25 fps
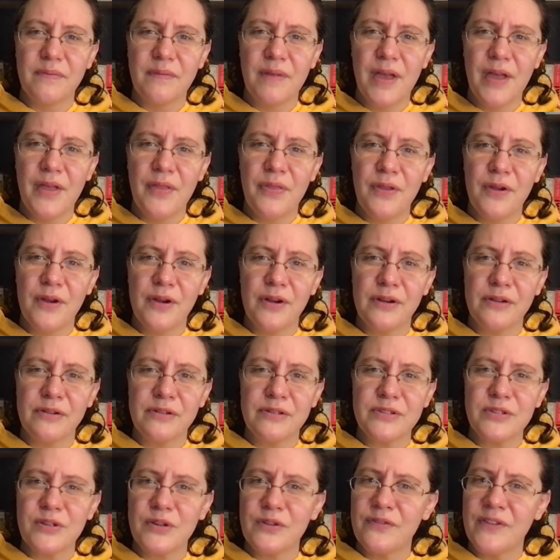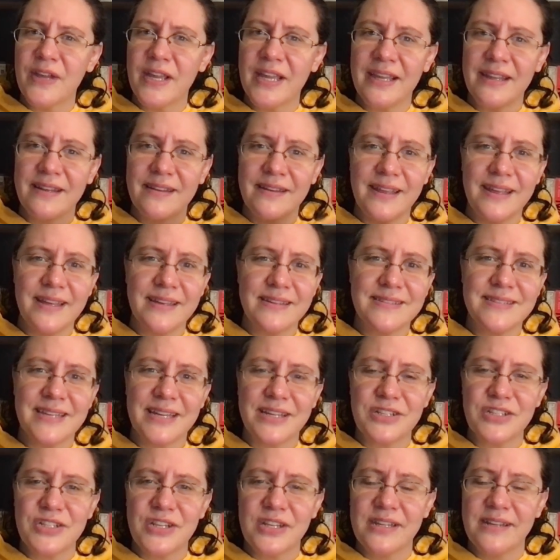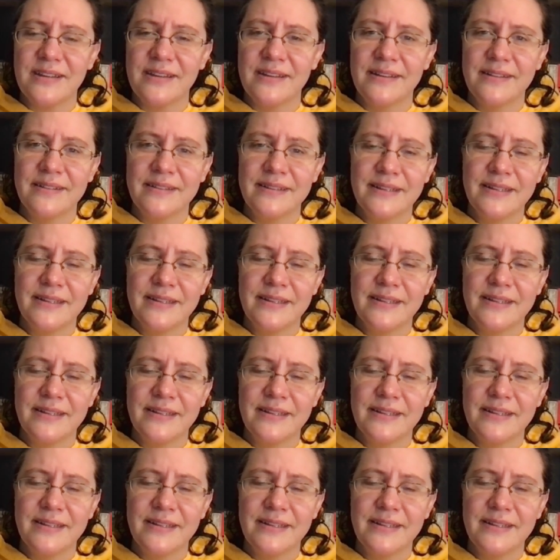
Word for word: and they're surveying a section